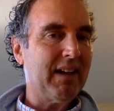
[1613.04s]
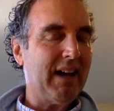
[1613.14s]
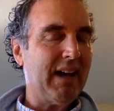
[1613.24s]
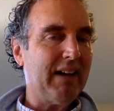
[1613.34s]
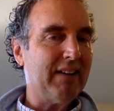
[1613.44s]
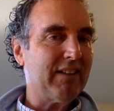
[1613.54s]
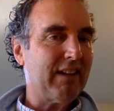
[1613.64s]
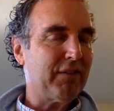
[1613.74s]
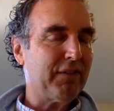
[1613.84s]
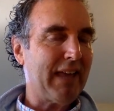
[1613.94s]
uh,
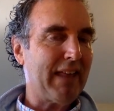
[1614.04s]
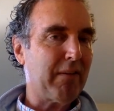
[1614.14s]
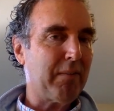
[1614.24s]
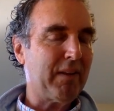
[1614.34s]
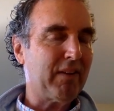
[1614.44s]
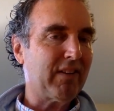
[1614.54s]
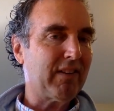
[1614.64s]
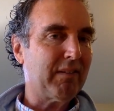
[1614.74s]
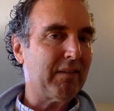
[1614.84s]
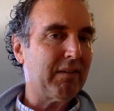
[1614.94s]
such
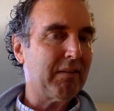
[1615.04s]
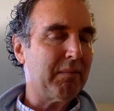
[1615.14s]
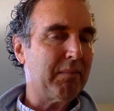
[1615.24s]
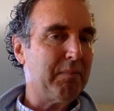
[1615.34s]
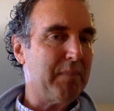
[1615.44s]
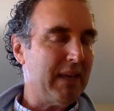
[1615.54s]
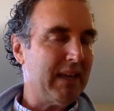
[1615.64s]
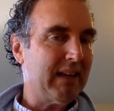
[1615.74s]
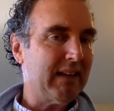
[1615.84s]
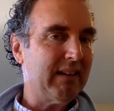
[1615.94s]
philanthropists
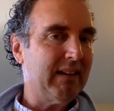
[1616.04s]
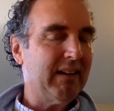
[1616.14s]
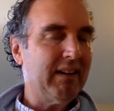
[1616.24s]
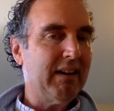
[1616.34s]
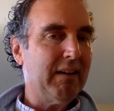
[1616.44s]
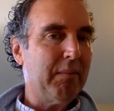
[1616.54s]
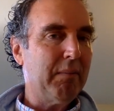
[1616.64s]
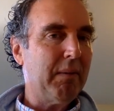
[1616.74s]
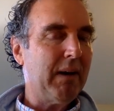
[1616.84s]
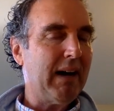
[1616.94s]
being
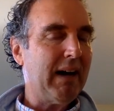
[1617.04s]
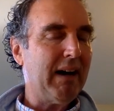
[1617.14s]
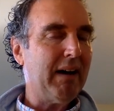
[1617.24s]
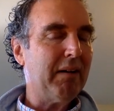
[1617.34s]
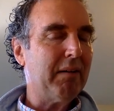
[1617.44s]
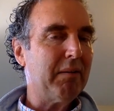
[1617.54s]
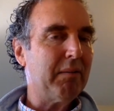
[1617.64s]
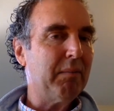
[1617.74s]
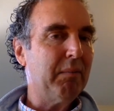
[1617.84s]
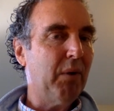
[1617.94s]
uh,
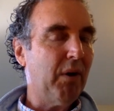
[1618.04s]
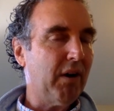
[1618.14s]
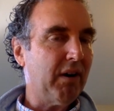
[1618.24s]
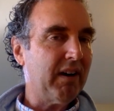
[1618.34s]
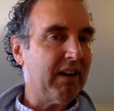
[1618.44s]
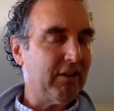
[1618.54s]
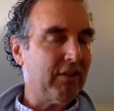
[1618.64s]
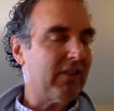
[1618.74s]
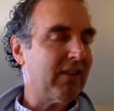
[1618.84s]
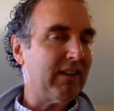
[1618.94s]
more
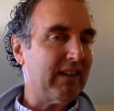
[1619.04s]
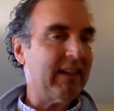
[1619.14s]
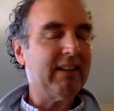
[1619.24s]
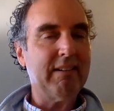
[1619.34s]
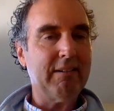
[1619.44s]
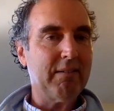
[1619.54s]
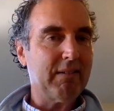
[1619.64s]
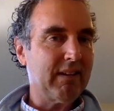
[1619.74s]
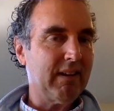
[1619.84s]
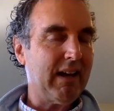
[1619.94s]
interested in
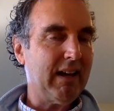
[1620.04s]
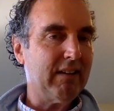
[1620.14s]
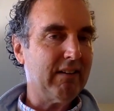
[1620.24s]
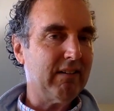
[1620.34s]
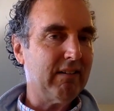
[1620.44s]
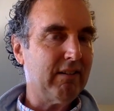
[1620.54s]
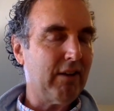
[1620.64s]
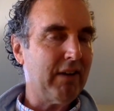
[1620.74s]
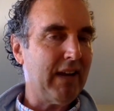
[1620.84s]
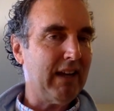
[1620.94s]
uh,
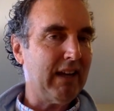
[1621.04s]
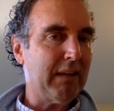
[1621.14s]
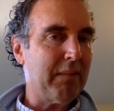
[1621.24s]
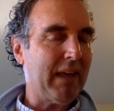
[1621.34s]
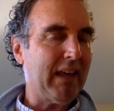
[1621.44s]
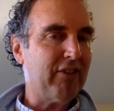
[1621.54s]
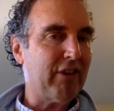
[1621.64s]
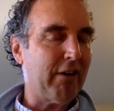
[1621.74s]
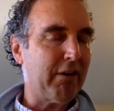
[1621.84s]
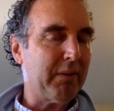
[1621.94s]
donating and making
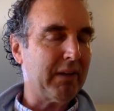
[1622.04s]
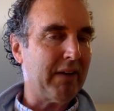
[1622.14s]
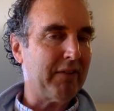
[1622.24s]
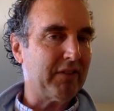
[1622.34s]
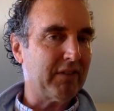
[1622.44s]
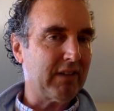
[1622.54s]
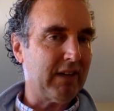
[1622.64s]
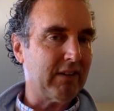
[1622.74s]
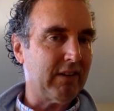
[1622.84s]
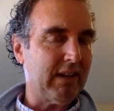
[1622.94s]
charitable con-
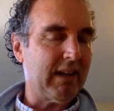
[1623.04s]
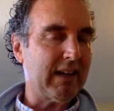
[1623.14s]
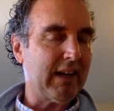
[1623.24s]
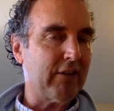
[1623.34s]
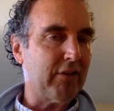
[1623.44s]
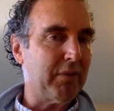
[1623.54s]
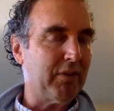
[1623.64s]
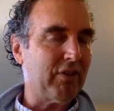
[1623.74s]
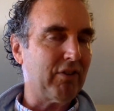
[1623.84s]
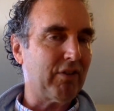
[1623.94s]
con- uh,
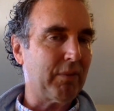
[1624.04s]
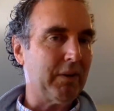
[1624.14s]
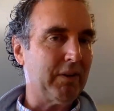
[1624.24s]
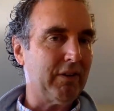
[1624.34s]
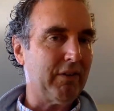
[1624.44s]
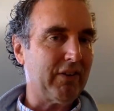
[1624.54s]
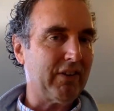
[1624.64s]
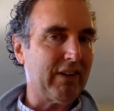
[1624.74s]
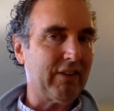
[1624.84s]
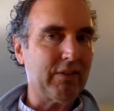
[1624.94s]
contributions to World
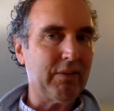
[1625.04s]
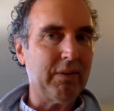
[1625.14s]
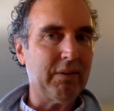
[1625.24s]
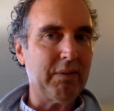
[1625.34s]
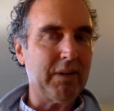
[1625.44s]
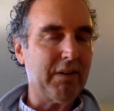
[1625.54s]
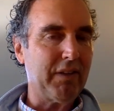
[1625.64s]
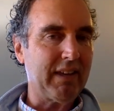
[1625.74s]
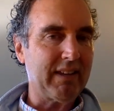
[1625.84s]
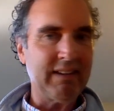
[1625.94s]
University and School. What do you
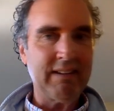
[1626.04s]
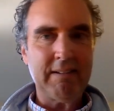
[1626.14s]
think?